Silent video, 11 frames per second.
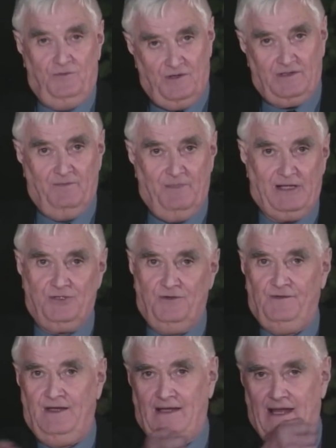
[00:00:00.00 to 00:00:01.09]
took the
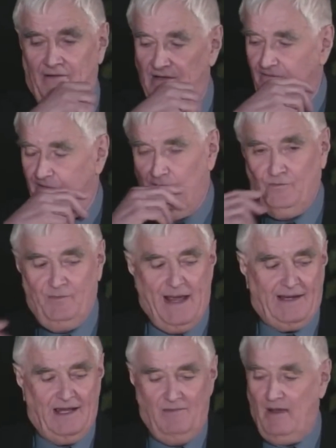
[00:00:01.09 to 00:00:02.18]
pictures and carried the films
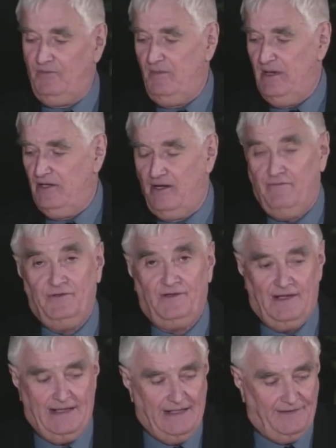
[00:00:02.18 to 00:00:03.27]
back came up to me
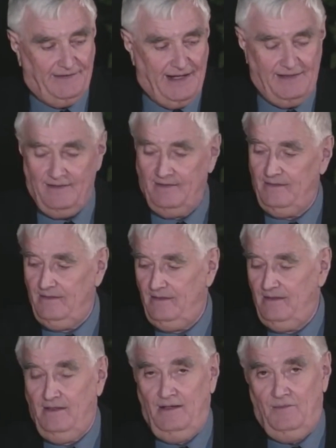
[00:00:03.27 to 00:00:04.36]
nervously and said,
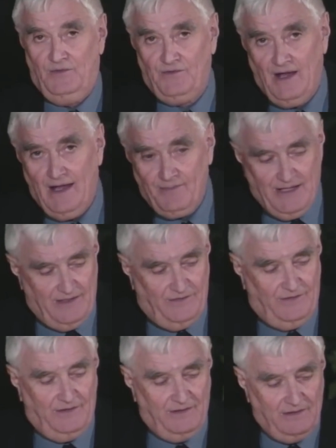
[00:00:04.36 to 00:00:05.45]
"Mr. Hopkins,